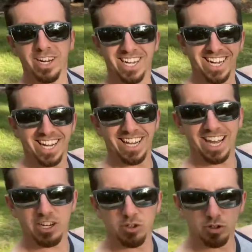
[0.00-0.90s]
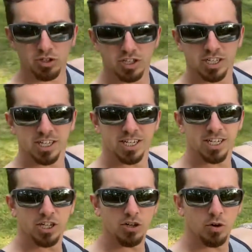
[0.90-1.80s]
and then use,
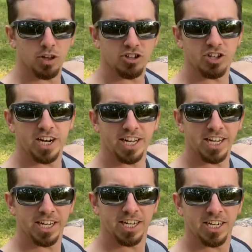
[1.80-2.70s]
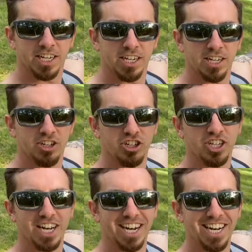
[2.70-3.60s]
the
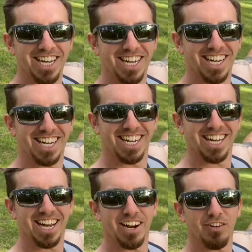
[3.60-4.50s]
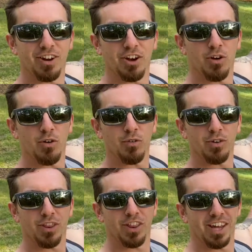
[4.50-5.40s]
shady area over
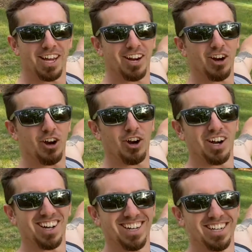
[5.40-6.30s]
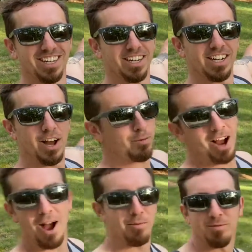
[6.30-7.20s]
there.
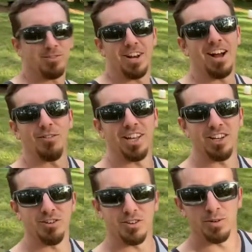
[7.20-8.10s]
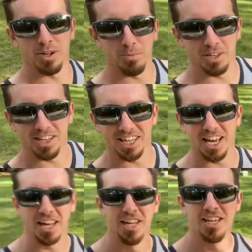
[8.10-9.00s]
I'm not really used to it completely
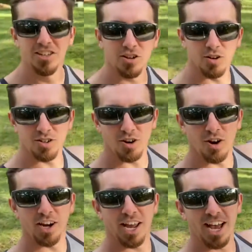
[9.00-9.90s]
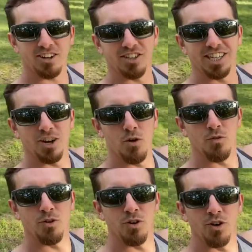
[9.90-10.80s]
yet. So sorry, actually
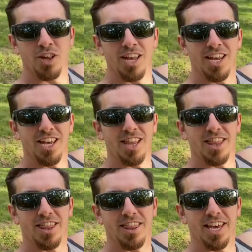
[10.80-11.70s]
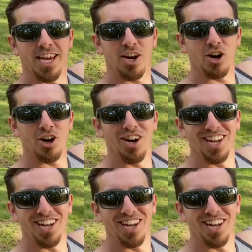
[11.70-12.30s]
over there.